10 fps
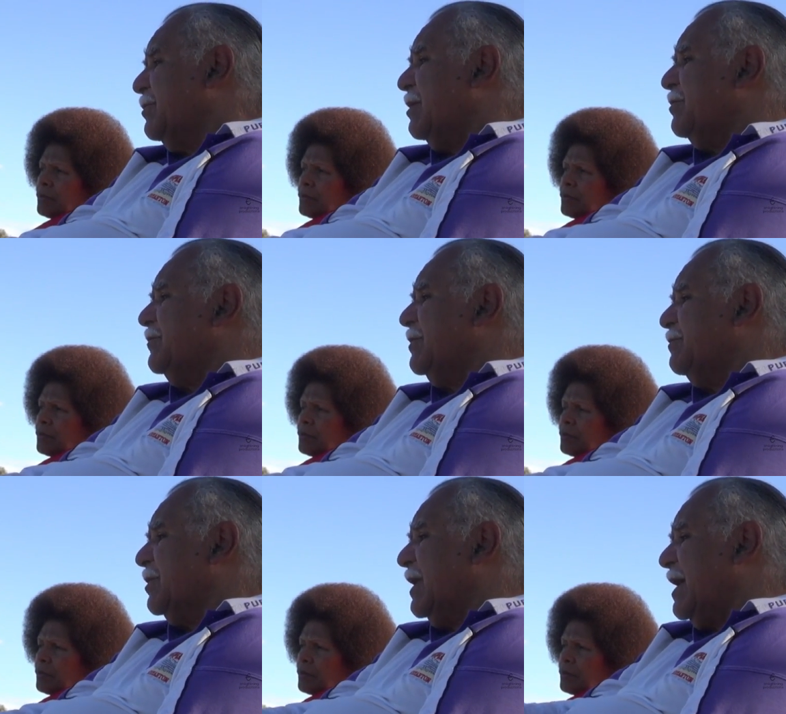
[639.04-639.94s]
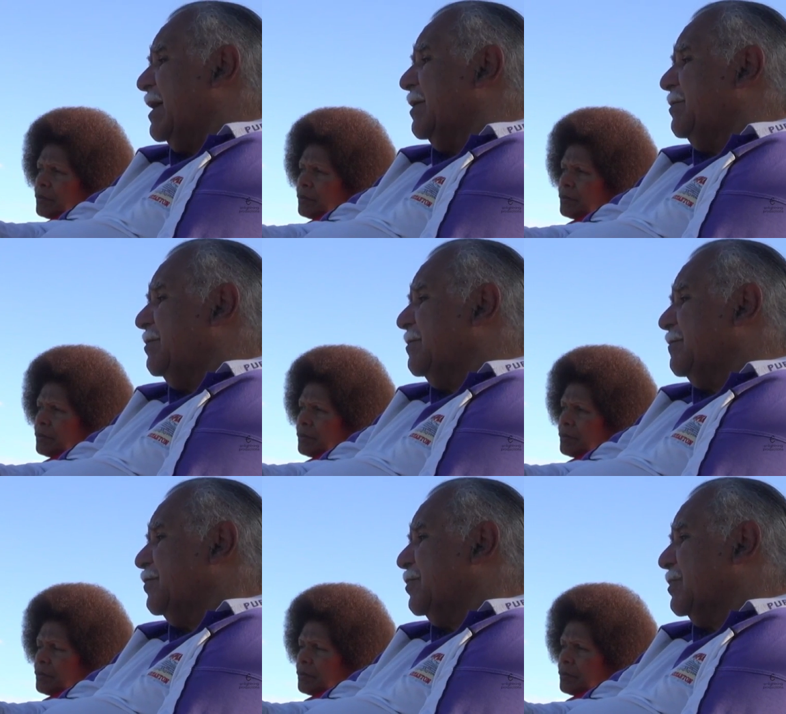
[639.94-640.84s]
Speaker 1: your ownership to land. No.
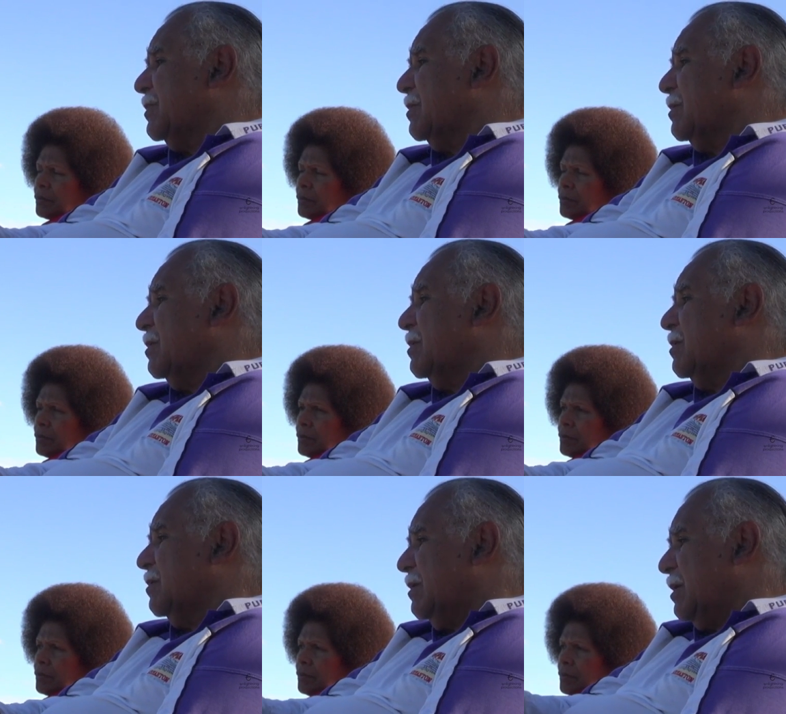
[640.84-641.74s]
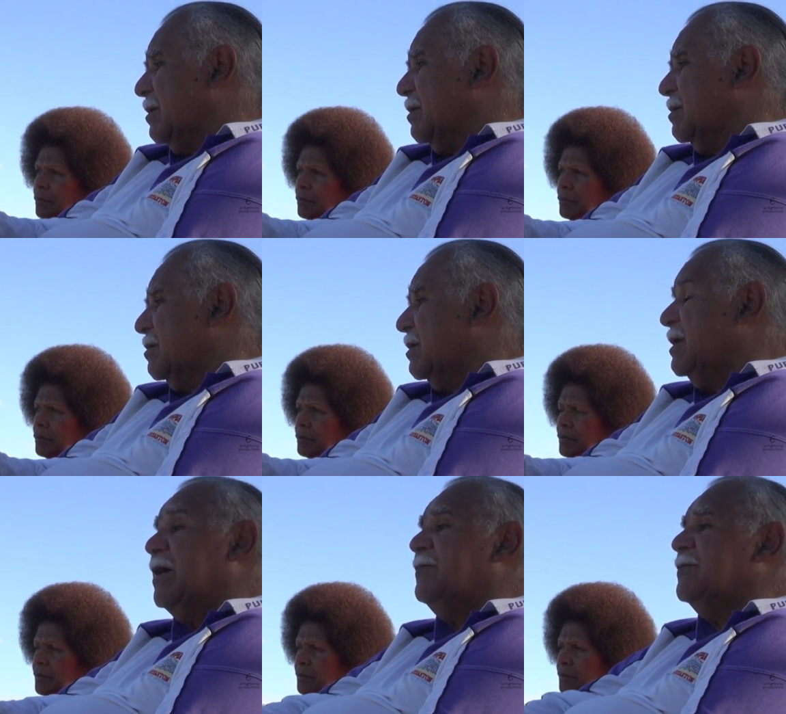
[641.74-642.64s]
Yeah. Yes. Yeah. Yes. He
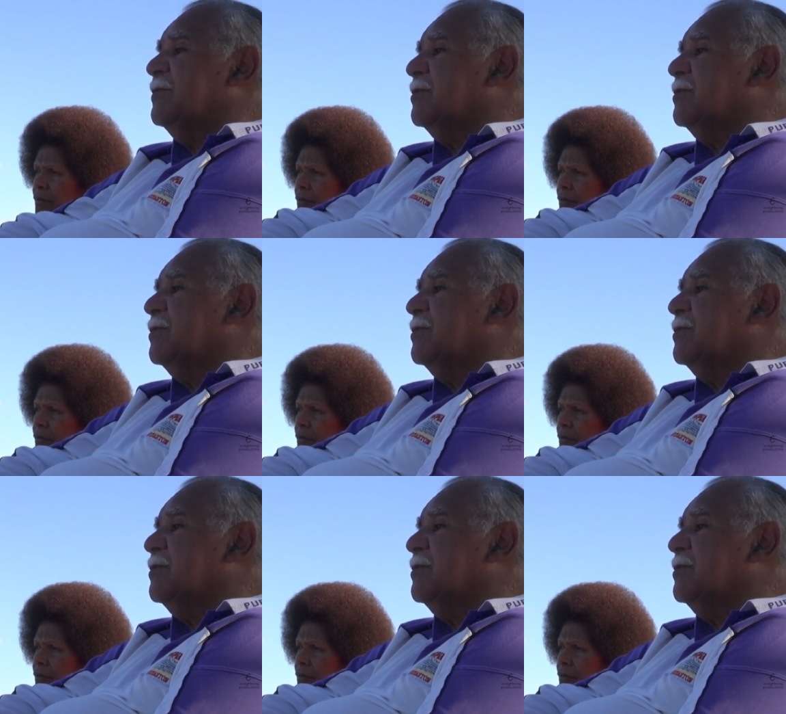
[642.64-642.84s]
has.